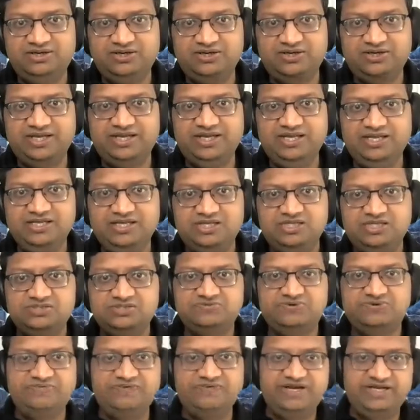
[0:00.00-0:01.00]
Okay.
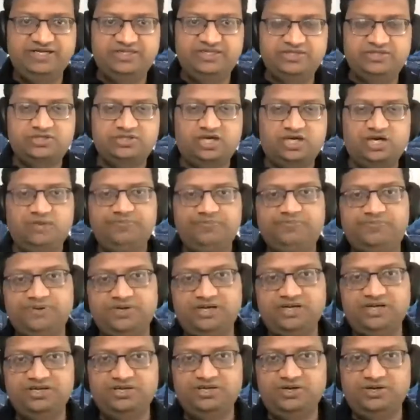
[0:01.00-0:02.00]
So when we hit the top,
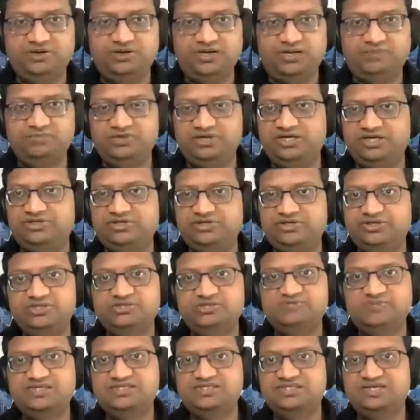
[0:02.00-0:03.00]
I'm going to
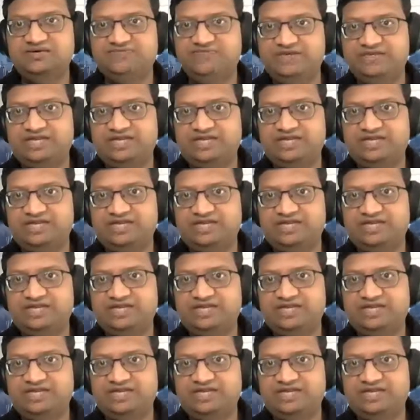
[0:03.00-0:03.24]
introduce myself,